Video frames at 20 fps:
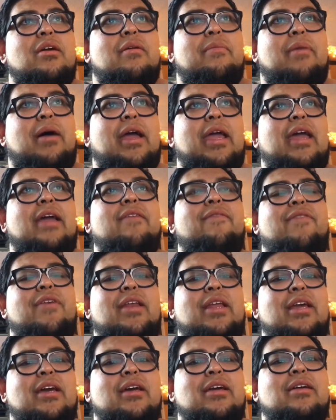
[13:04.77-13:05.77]

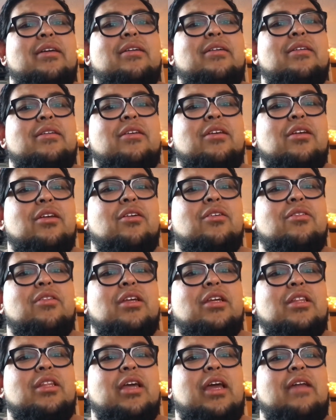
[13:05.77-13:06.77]
NVIDIA.
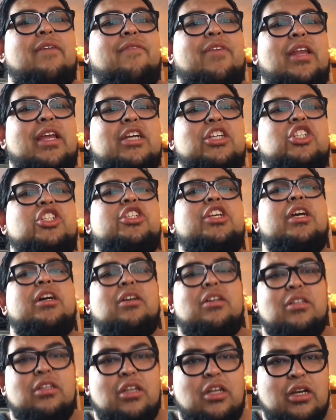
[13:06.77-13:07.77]
The NVIDIA
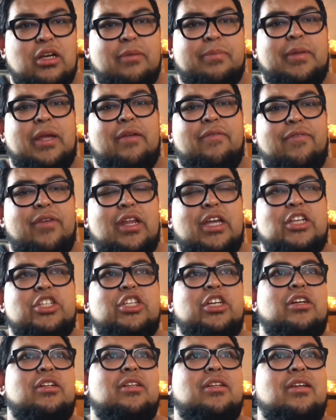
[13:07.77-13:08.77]
Shield. Look up the NVIDIA
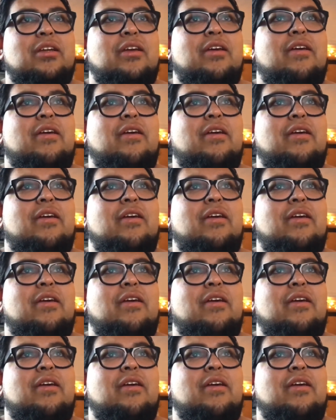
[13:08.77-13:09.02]
Shield.